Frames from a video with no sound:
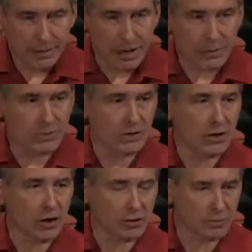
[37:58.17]
I was an
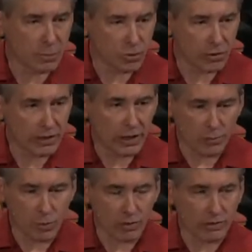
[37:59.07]
altar boy. I
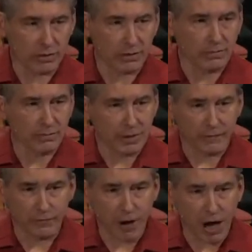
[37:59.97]
wore the, the
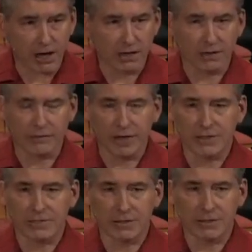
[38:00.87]
frock and the
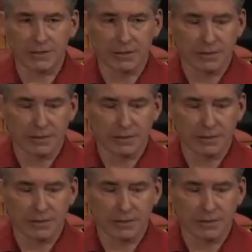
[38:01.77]
vestments.